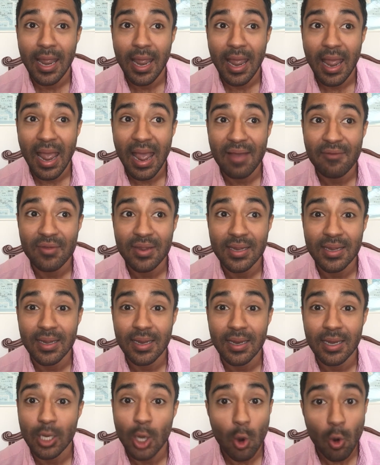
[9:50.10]
having
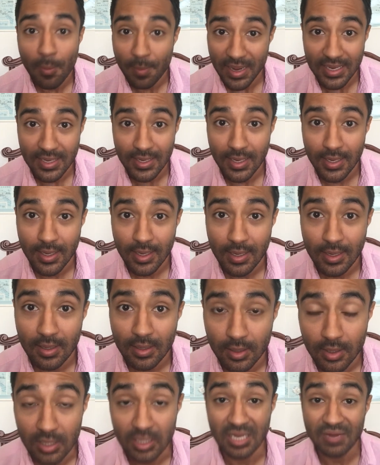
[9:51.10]
no opinion.
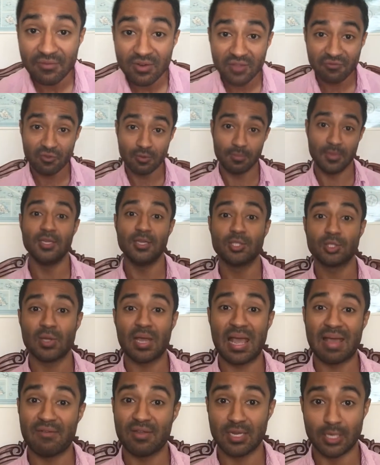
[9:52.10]
Even if it means to
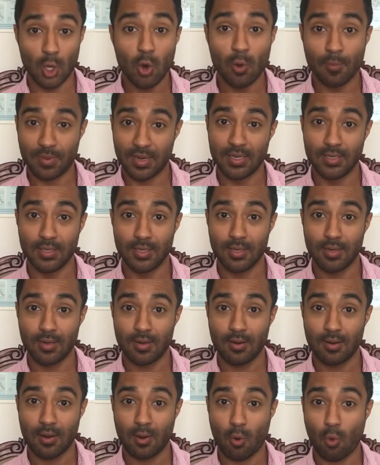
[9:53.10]
having no opinion.
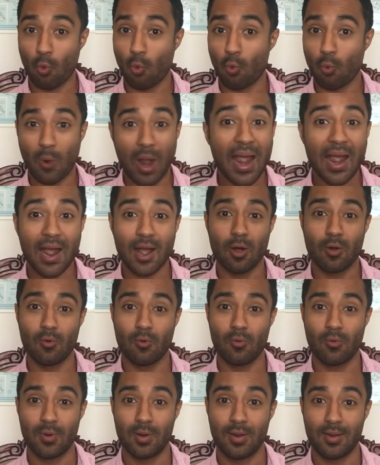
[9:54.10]
Wow.
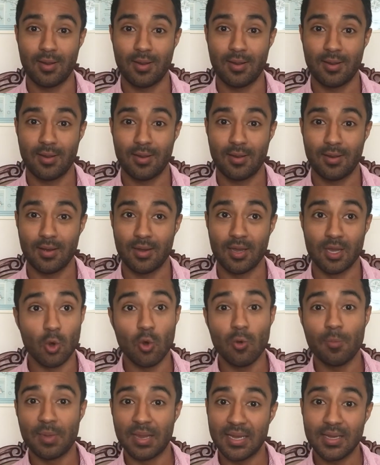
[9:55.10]
No
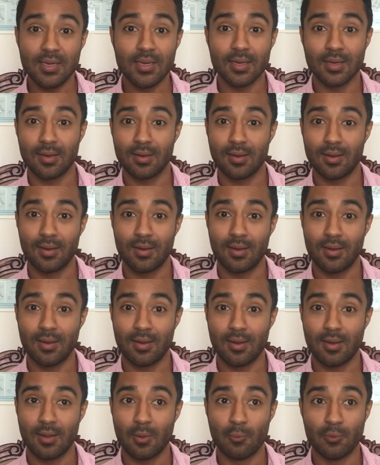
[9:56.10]
opinion.
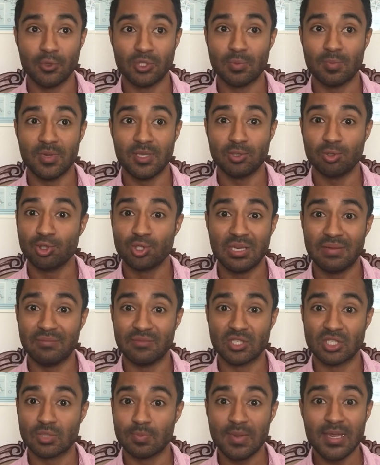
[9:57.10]
Which means you shouldn't even
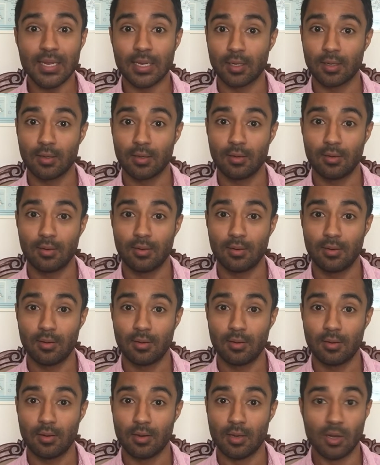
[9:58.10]
speak.
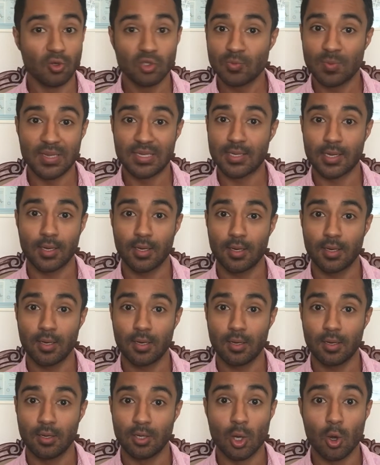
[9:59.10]
No No speaking.
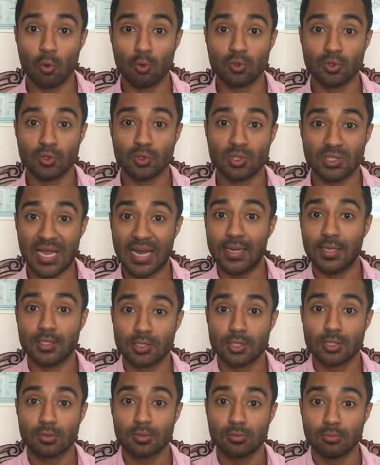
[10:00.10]
No.
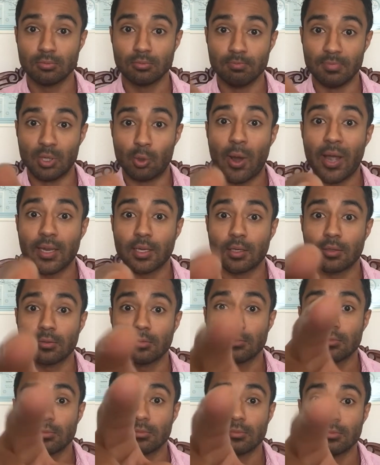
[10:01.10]
Silence. Be quiet.
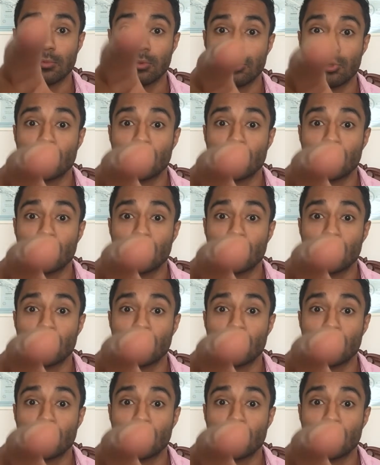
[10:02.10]
No